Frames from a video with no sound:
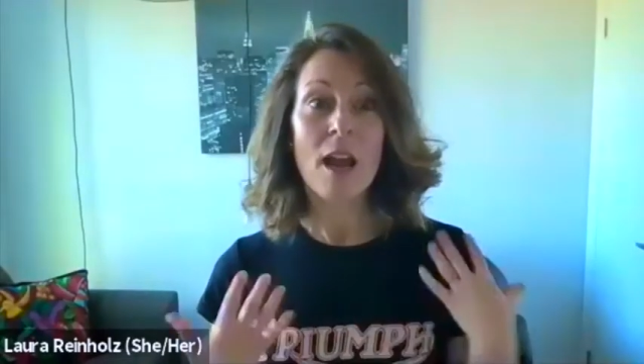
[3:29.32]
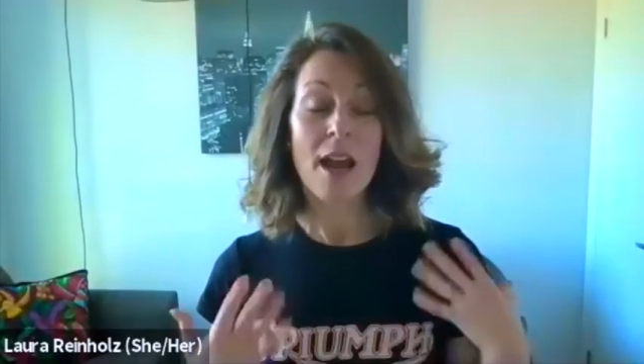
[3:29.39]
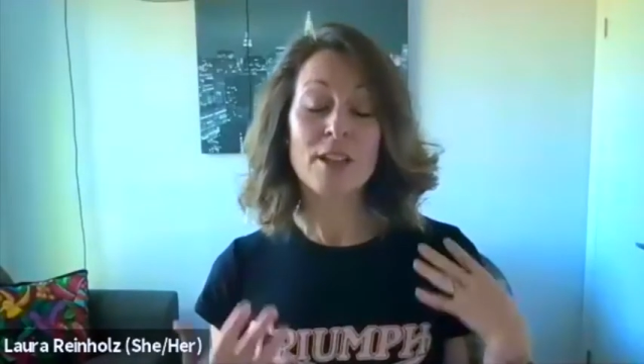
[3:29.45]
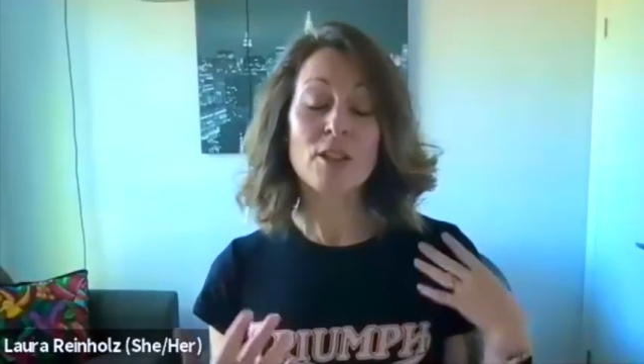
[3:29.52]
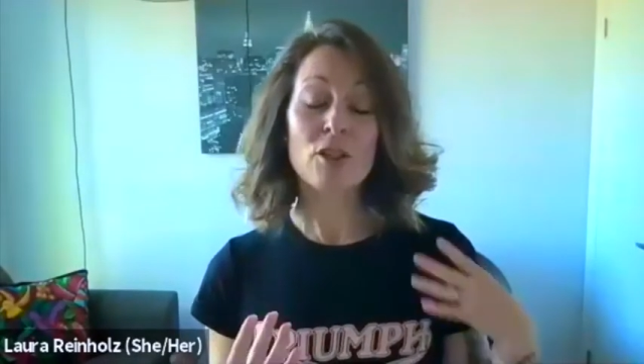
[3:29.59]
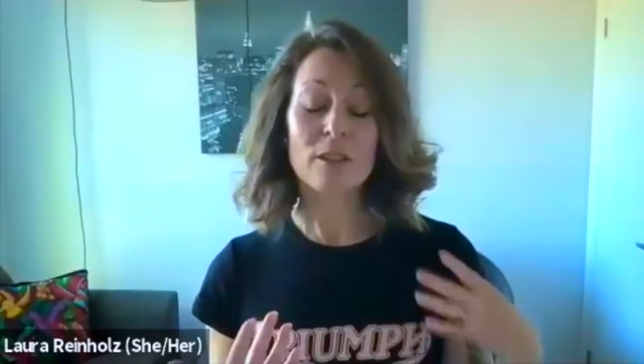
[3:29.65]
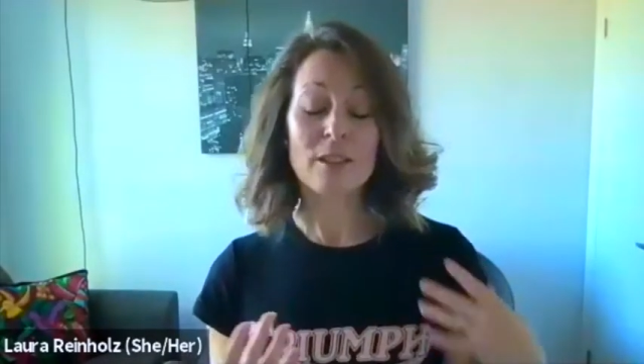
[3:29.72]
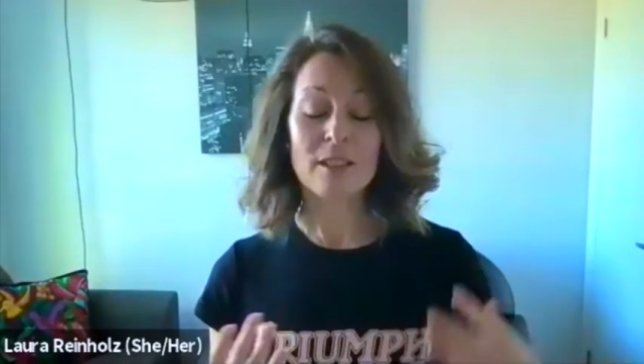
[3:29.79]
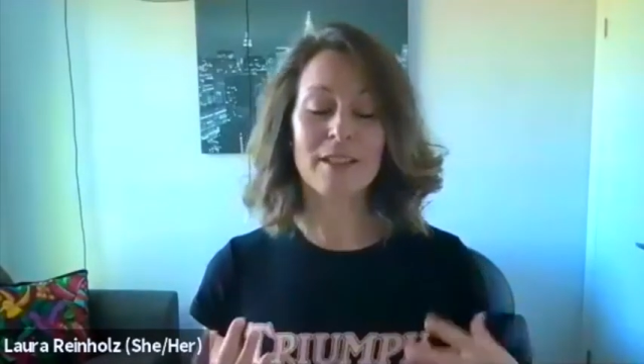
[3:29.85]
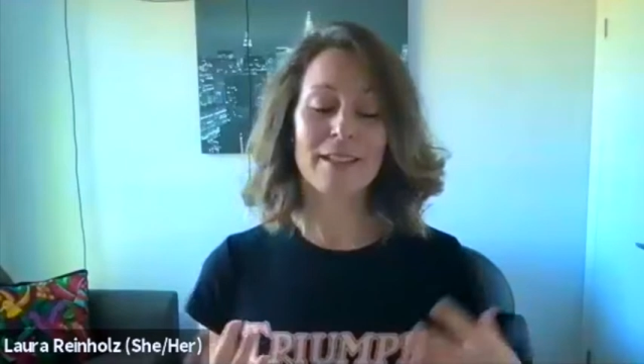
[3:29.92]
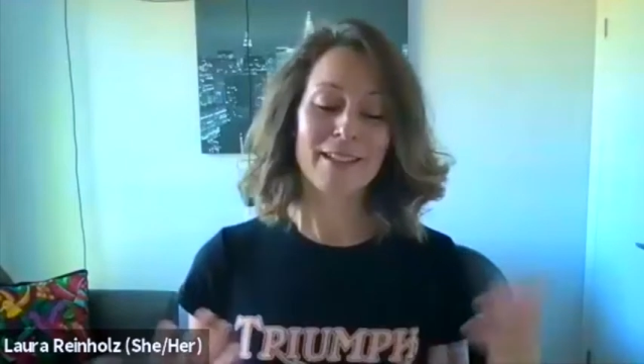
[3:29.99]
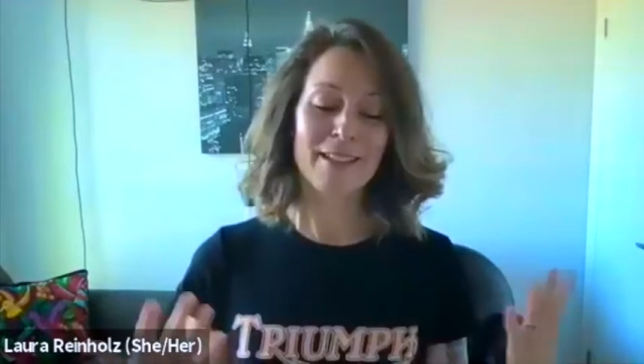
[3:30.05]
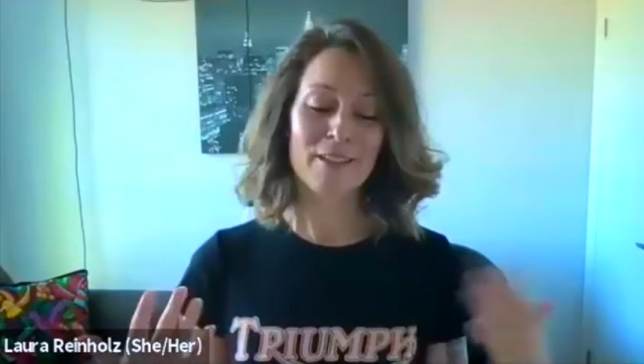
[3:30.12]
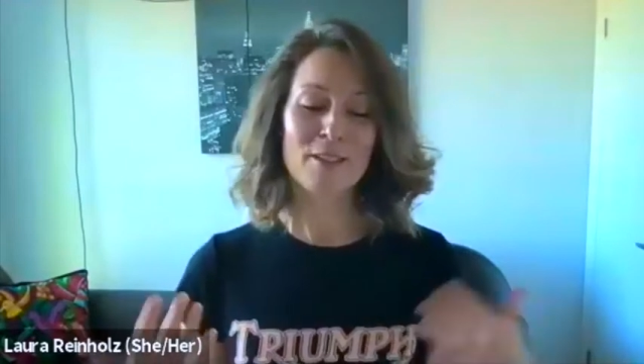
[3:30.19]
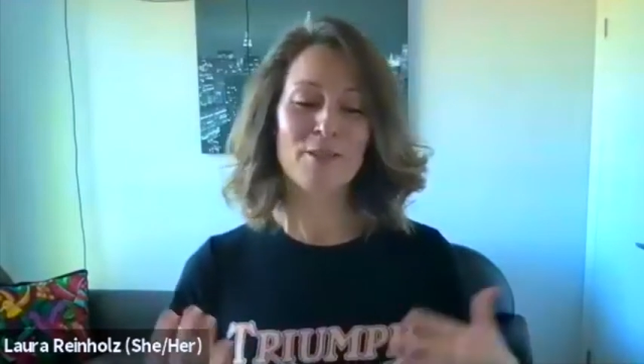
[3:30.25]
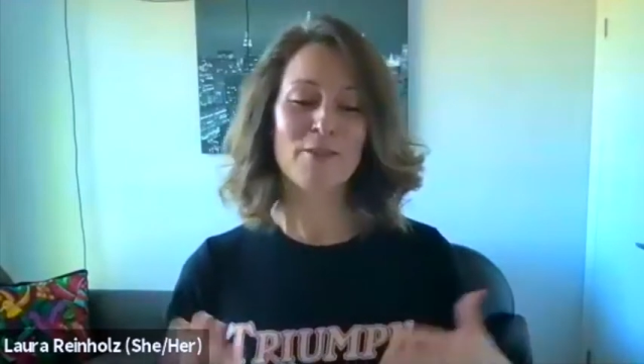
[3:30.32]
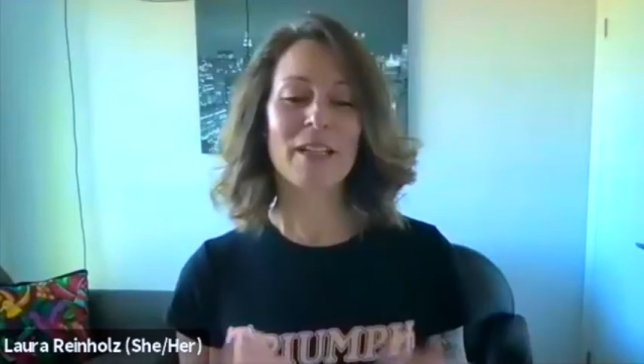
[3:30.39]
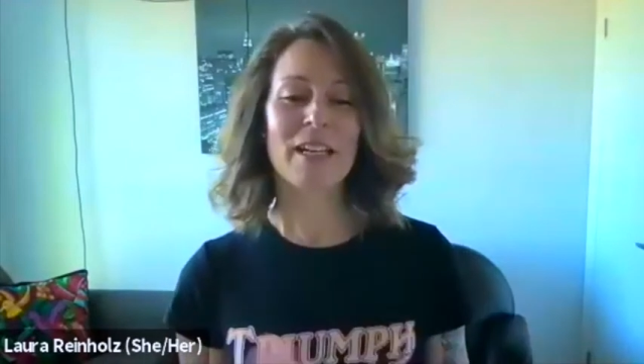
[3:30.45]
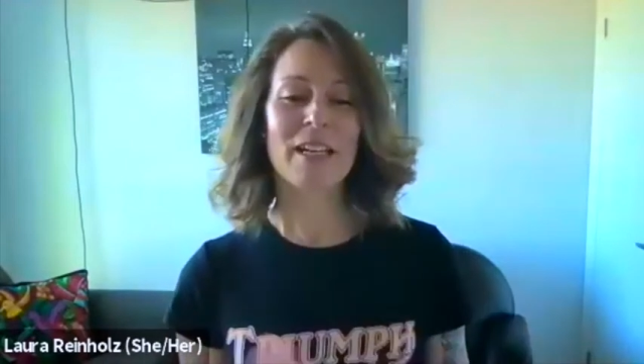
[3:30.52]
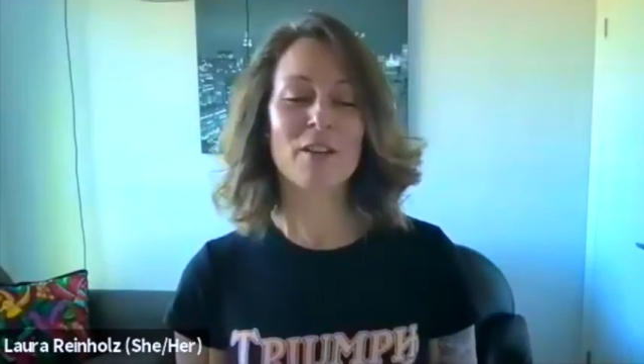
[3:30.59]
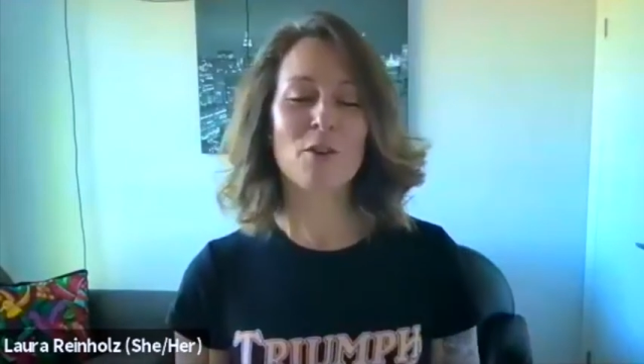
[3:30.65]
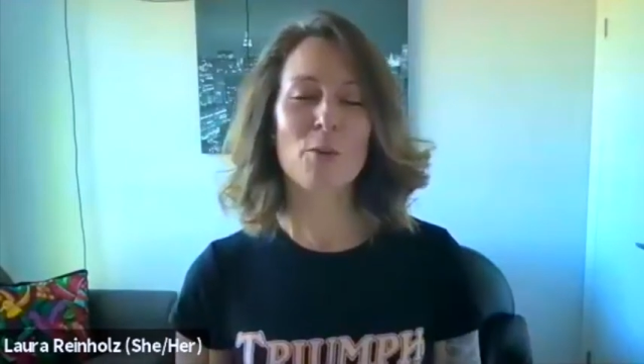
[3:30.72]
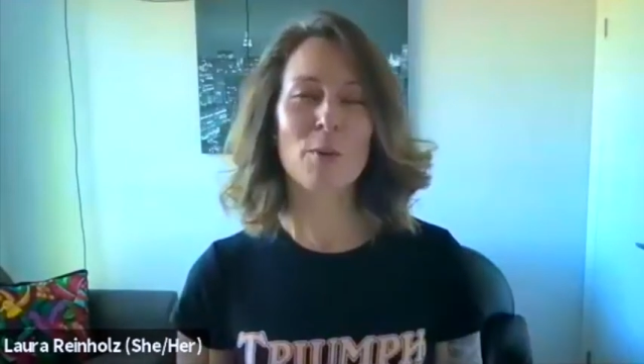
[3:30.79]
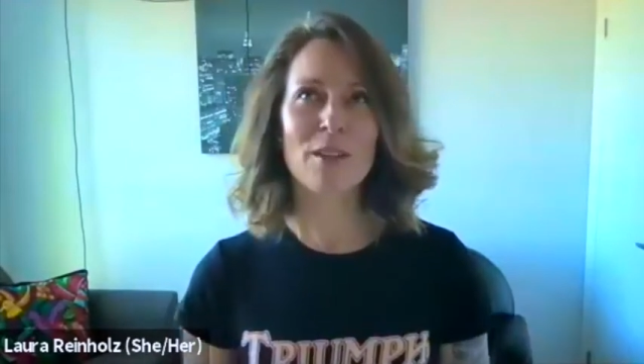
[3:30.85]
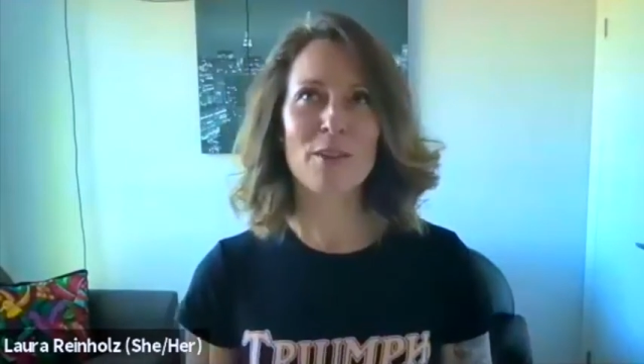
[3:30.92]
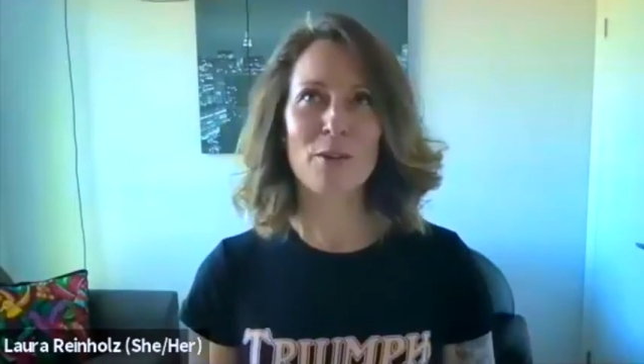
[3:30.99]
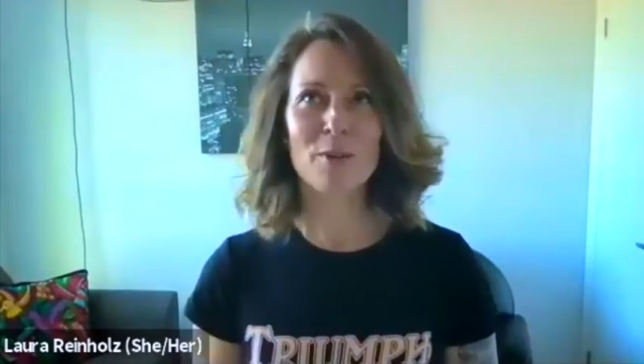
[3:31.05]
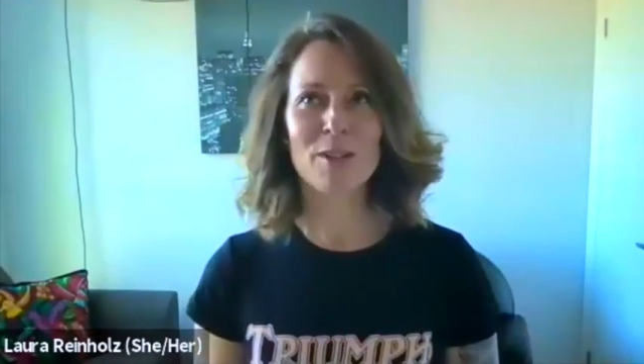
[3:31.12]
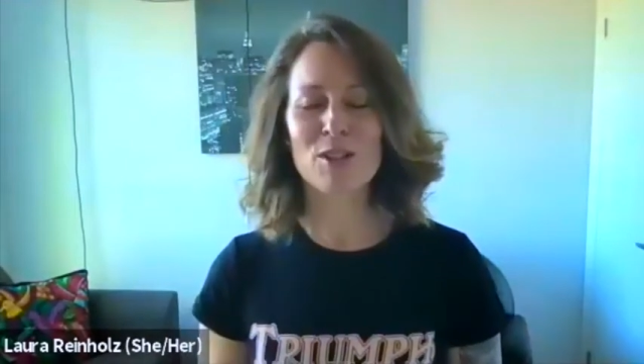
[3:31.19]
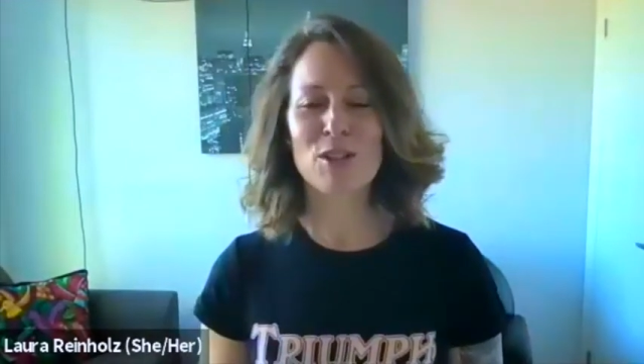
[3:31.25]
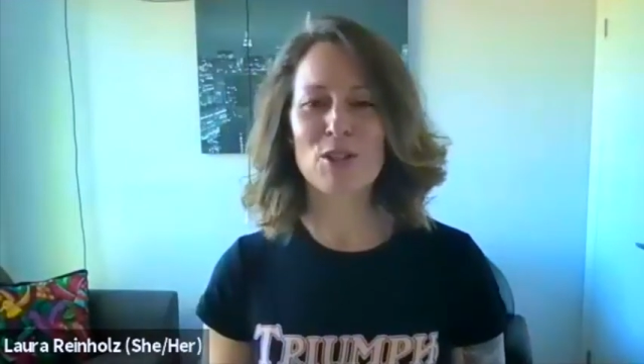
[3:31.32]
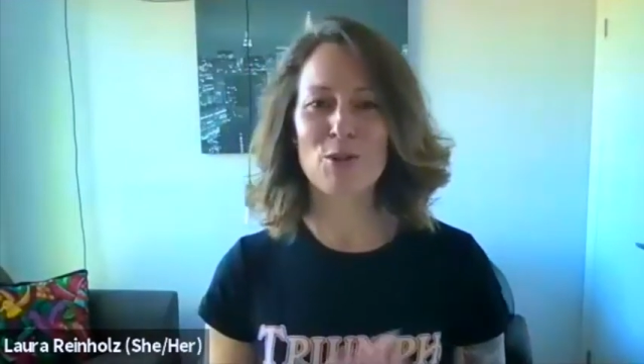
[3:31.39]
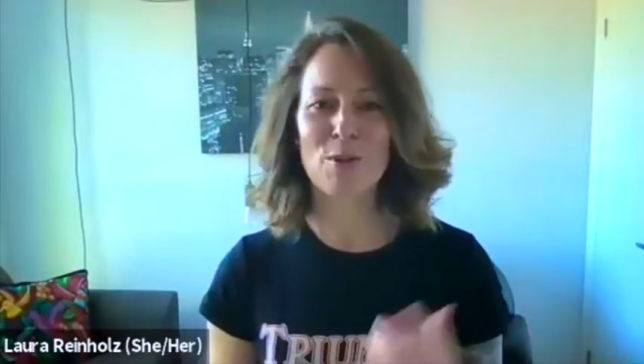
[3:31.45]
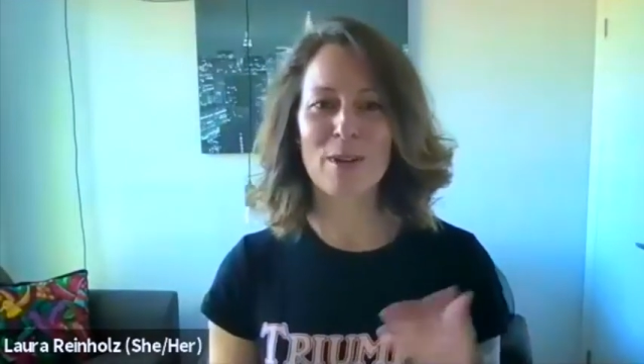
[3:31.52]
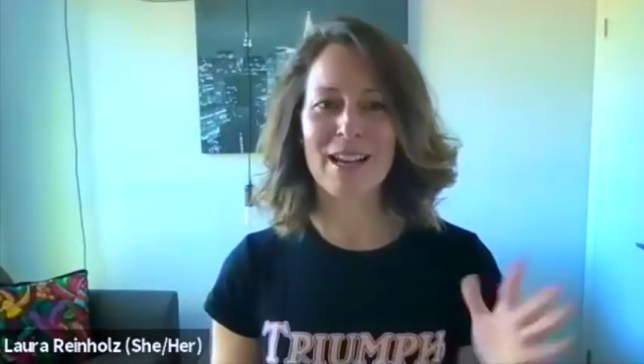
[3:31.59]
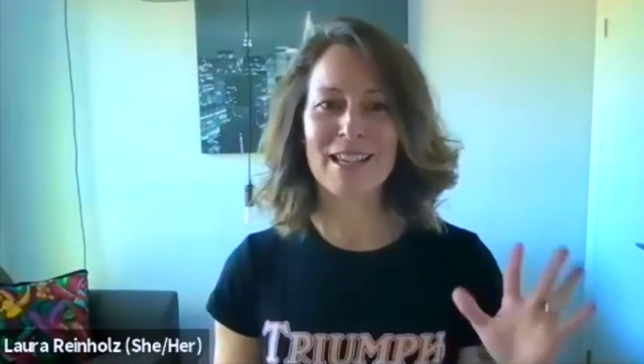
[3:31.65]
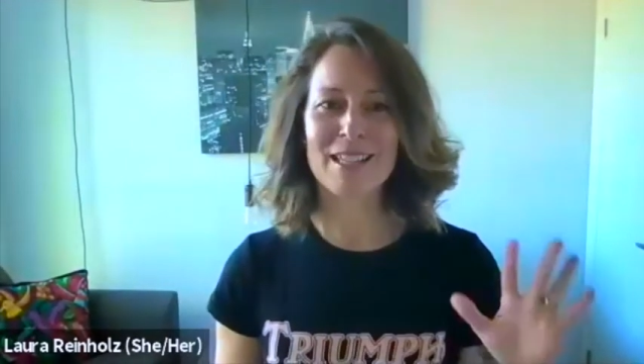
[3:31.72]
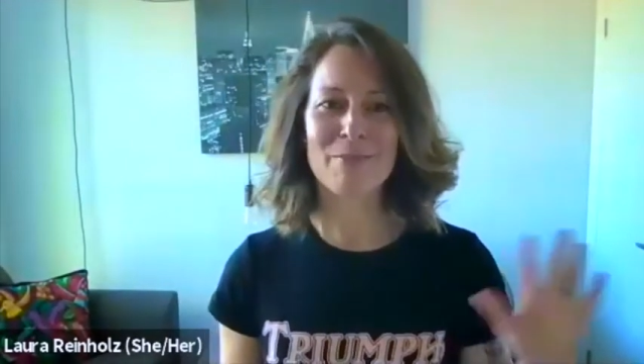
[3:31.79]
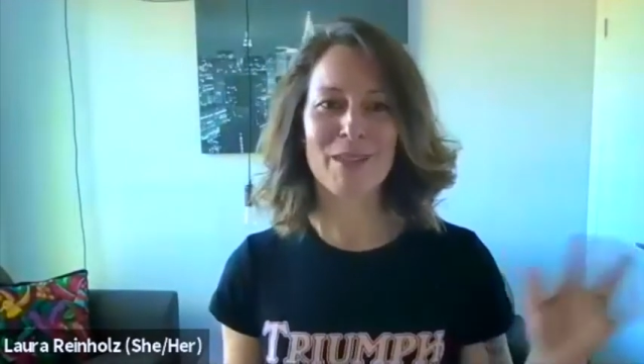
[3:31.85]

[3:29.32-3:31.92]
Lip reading: Actually, it's funny. I know one of the questions you want to ask